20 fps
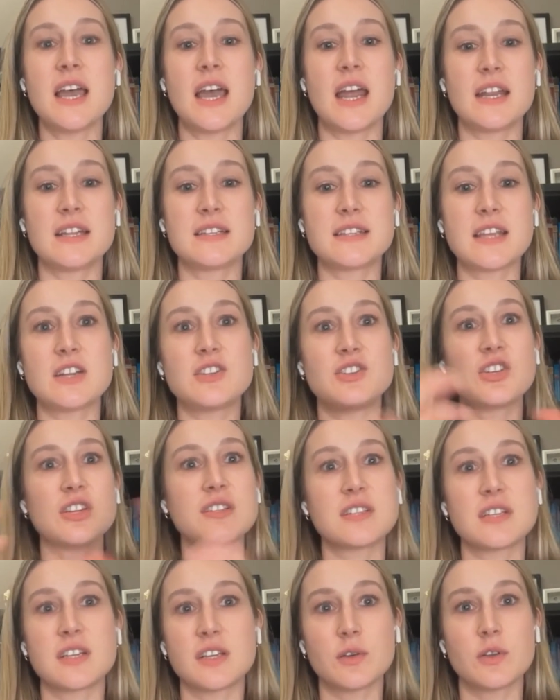and instead
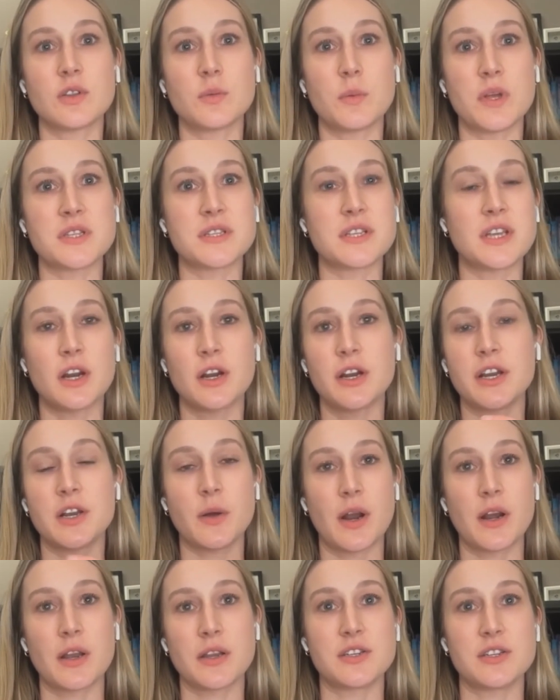just include the ones they already
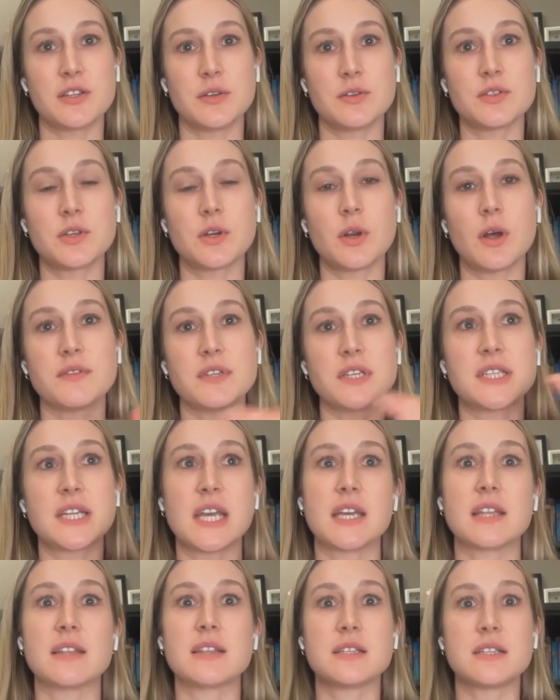know how to do. So you don't have to
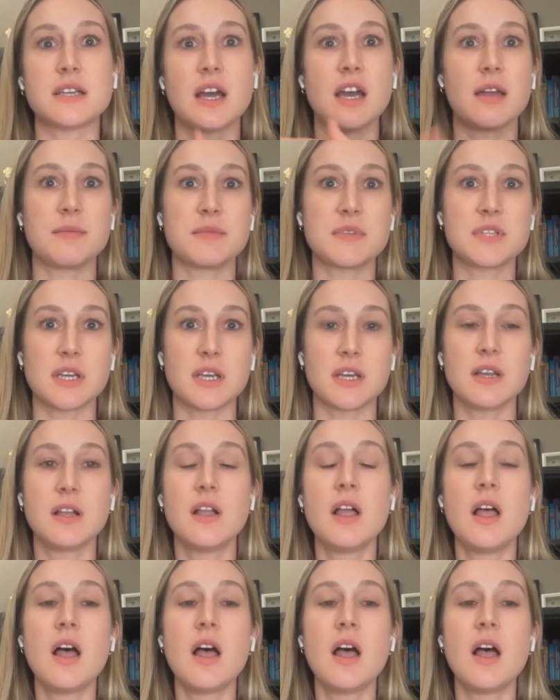take the time to.